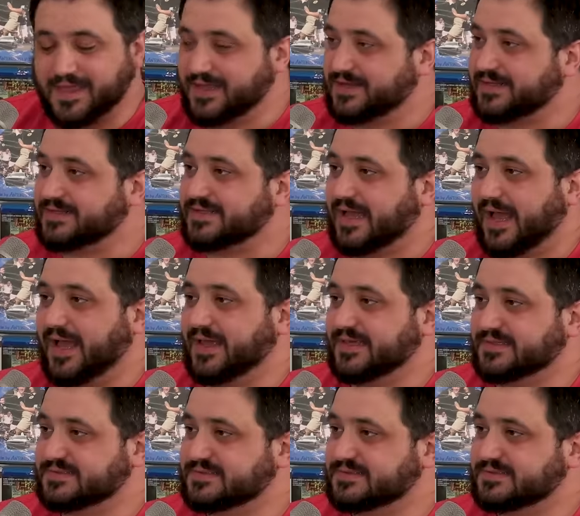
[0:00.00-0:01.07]
Theoden
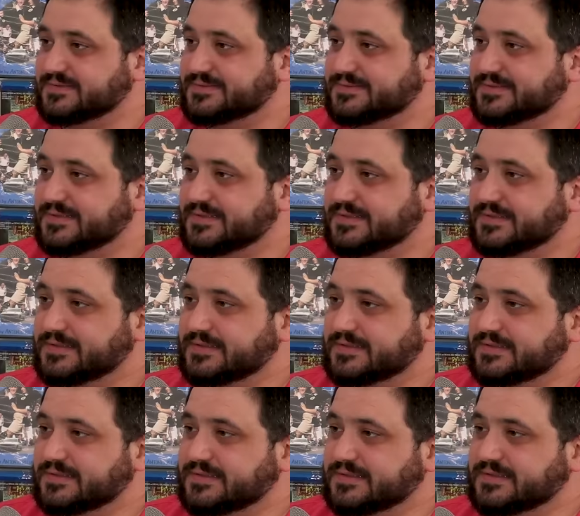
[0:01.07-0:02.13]
dies.
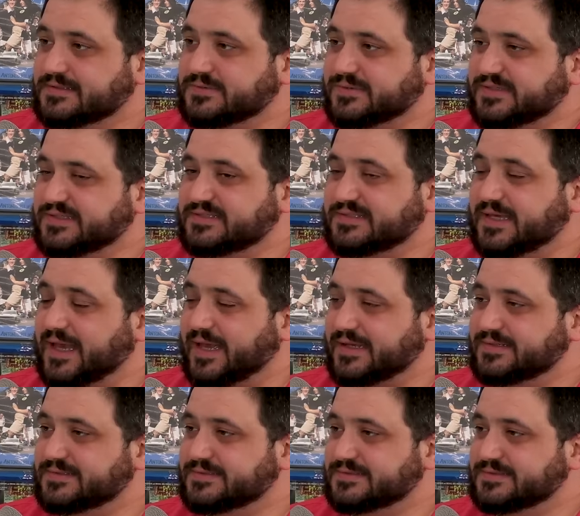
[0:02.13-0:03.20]
And it's really
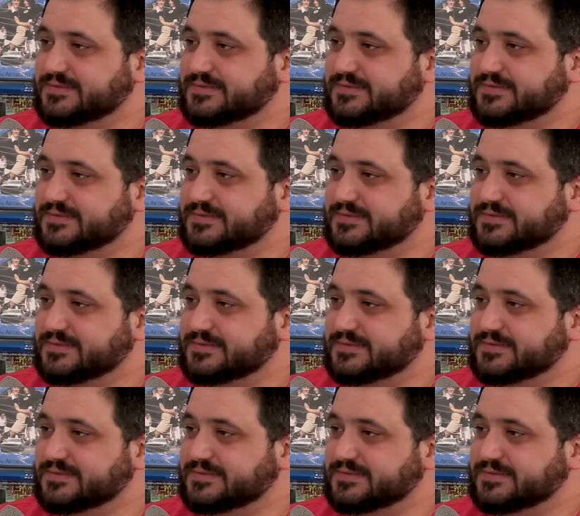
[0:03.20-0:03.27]
sad.